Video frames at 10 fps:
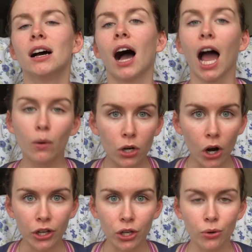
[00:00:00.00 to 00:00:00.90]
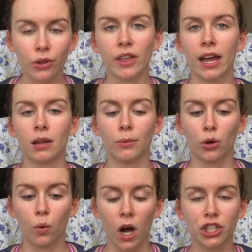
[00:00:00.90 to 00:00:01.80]
I would argue that in
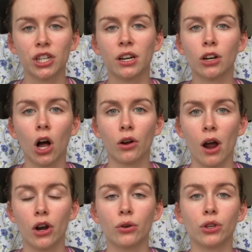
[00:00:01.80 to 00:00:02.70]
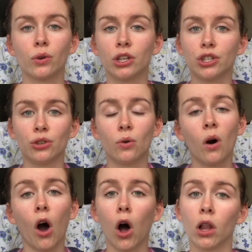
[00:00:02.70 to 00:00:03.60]
both Washington and Colorado, you can do
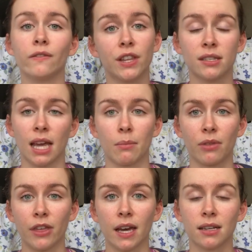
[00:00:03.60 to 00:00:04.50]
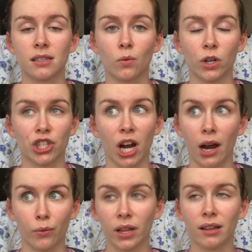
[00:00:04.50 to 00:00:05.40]
all of the same things, which I
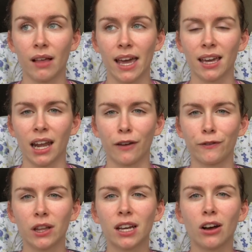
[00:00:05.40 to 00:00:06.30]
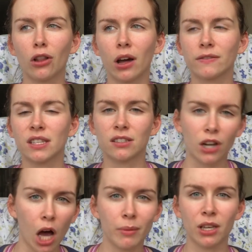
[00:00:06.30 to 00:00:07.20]
really like. And I feel like a lot of
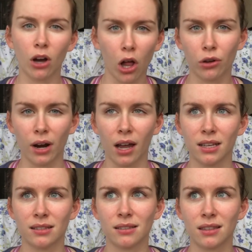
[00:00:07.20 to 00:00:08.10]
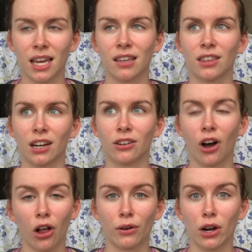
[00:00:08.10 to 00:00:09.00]
snobby Coloradans think that
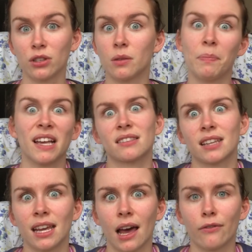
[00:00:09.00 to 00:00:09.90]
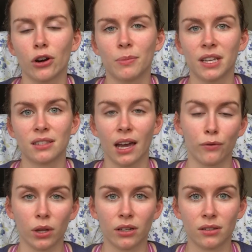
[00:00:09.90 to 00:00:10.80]
Colorado's the best state ever because they have
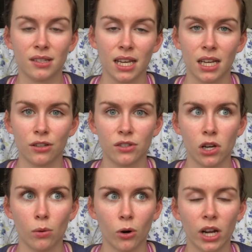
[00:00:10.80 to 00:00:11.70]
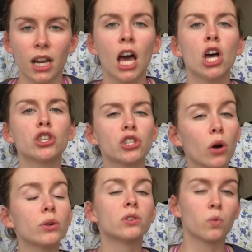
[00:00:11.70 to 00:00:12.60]
really good skiing and snowboarding.
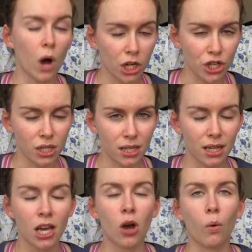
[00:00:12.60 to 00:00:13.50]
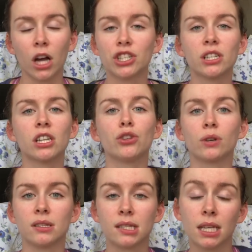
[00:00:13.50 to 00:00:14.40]
So does Washington. Washington, you
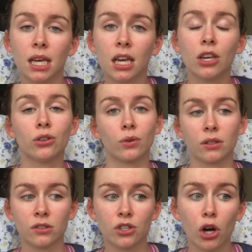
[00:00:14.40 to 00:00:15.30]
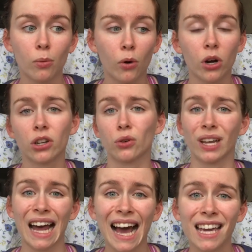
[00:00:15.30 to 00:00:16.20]
can ski, you can snowboard, you can
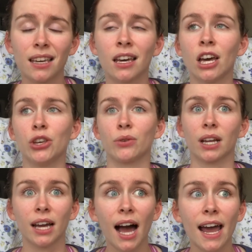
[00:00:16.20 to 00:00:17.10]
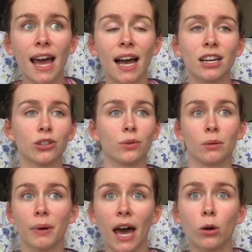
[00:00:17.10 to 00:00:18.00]
hike, you can kayak, you can
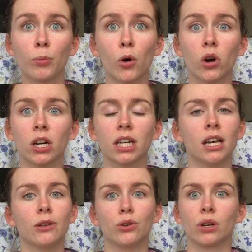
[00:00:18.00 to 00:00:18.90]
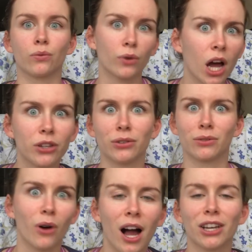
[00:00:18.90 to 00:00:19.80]
paddleboard, you can run, you can
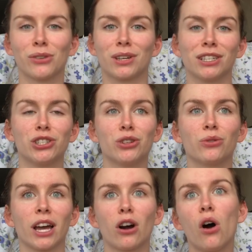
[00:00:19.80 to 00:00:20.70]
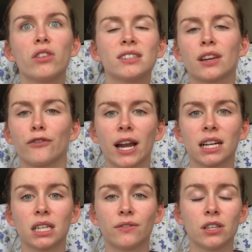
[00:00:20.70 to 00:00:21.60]
walk, you can do like all these different
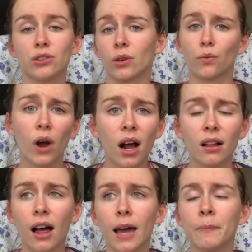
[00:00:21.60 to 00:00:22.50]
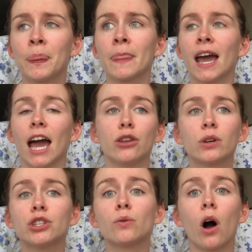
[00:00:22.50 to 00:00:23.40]
activities, you can rock climb. And you
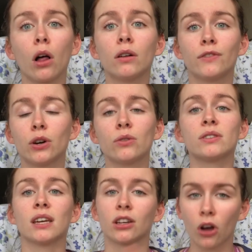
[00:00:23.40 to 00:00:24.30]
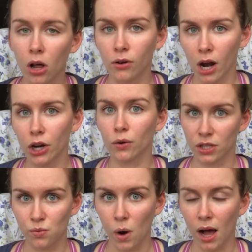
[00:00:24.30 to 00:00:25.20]
can do all of those in Colorado
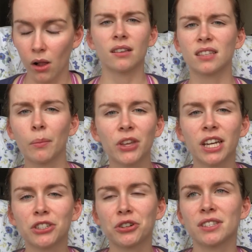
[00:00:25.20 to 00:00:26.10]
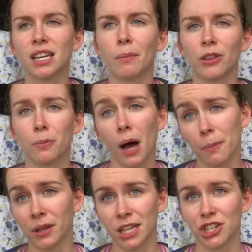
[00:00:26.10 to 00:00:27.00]
as well. Something interesting about the
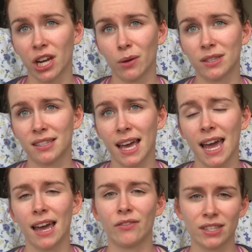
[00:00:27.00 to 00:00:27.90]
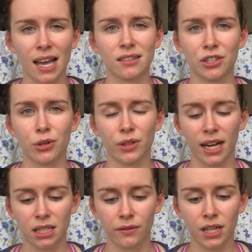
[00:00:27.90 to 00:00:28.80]
population, I would say, and this has to do with
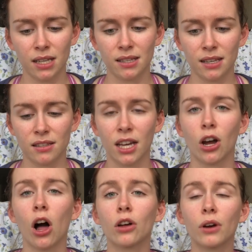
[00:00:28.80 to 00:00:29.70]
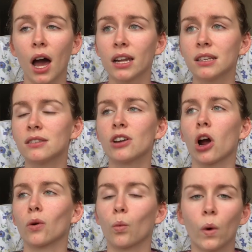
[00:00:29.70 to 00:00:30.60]
activities, is that Coloradans
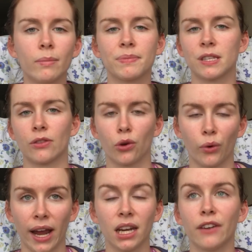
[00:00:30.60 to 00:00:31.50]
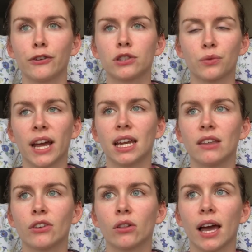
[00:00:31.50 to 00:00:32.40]
are wimps in the rain. If it's
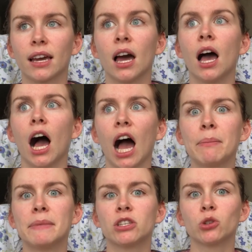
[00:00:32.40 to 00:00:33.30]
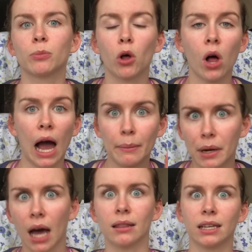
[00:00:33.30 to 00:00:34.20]
raining, they're like, I'm miserable, I'm
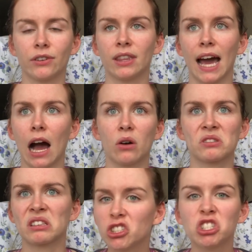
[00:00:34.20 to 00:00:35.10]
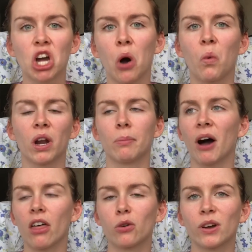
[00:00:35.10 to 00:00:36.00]
not leaving the house, don't want to
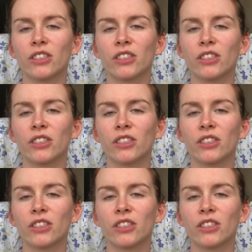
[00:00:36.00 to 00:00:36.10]
bother with